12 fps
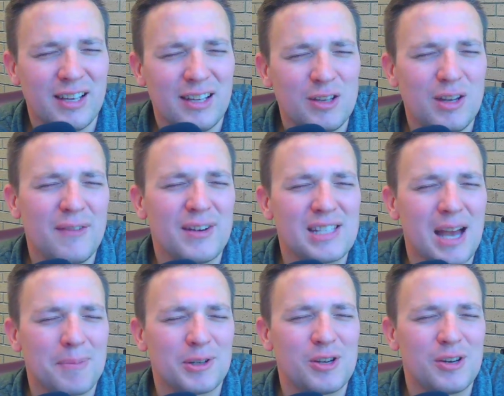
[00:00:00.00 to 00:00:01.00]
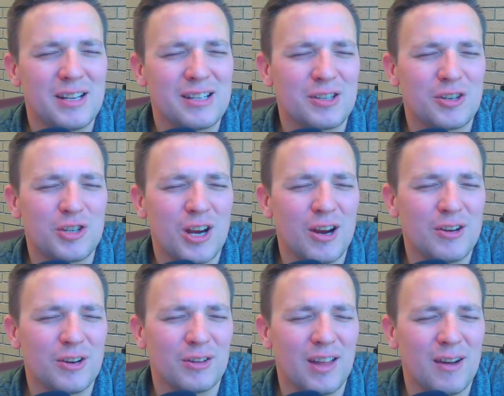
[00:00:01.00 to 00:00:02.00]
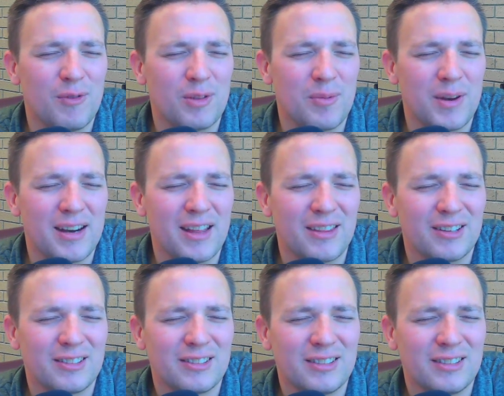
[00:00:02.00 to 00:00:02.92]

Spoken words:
you give us opportunities to share your love with one another.